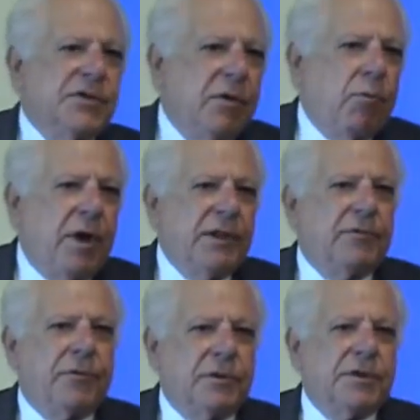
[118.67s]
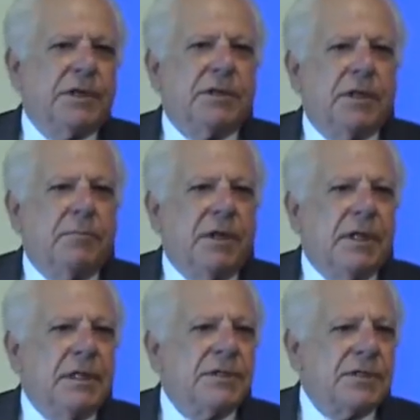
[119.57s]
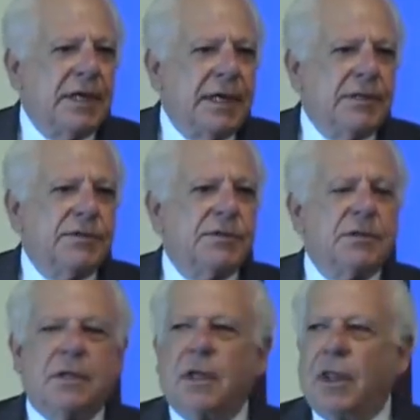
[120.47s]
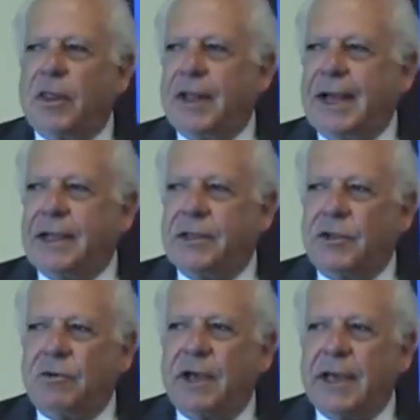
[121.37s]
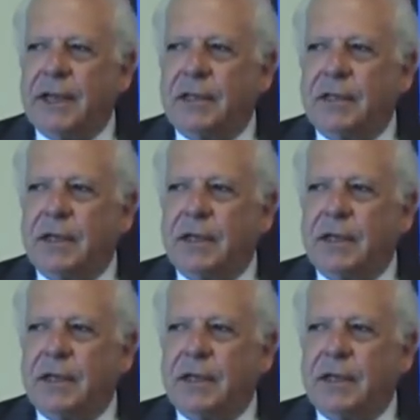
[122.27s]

a wonderful system in the sense that you get